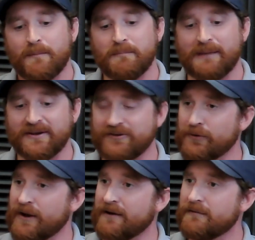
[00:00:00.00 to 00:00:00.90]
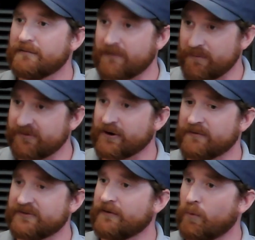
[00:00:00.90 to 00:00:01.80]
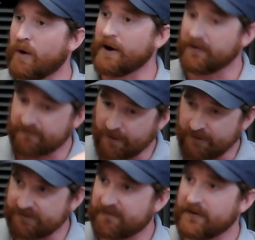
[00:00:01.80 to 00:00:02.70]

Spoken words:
maybe do it from the surface of the water first.